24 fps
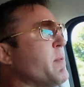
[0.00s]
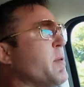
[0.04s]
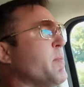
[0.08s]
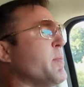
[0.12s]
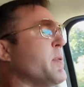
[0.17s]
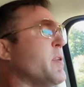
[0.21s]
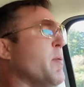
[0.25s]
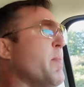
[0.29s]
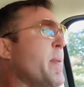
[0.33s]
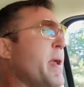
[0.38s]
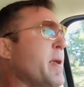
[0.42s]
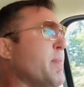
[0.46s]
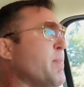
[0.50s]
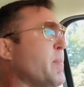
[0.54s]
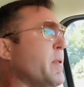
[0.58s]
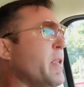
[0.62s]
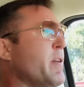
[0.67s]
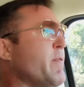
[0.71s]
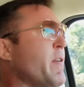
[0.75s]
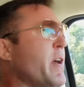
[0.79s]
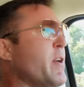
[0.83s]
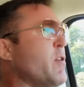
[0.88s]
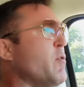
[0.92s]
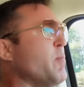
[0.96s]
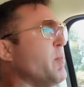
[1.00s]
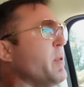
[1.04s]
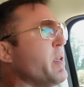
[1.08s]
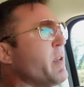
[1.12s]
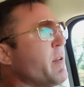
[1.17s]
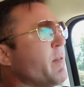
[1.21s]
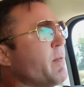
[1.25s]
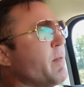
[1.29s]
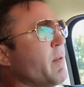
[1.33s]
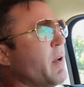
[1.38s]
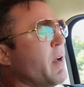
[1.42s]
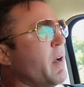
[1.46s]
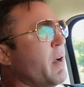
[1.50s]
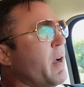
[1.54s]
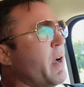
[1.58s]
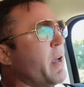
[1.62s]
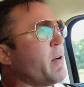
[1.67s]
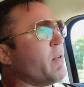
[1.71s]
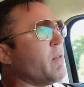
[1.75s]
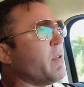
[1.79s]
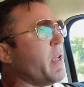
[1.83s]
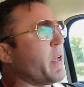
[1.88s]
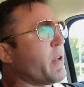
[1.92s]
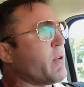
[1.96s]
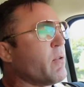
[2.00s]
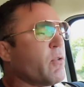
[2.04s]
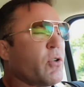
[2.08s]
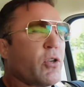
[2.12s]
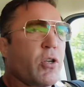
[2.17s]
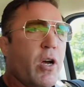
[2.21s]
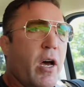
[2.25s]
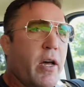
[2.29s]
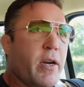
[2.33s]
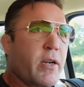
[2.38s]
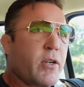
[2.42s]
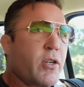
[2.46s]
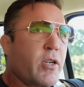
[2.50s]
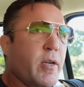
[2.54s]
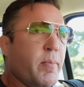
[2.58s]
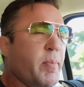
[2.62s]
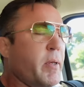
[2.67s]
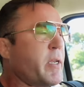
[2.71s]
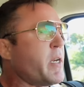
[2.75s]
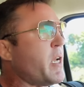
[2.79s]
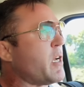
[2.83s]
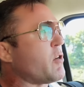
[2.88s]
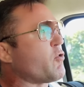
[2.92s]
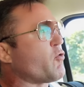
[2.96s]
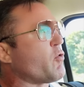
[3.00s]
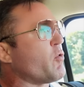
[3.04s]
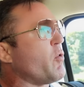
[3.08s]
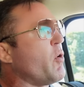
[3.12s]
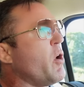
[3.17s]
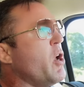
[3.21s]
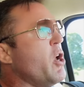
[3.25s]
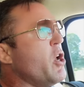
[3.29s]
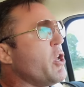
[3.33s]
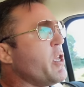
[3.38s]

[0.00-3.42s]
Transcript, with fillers: To make believe I don't like USADA is simply not true.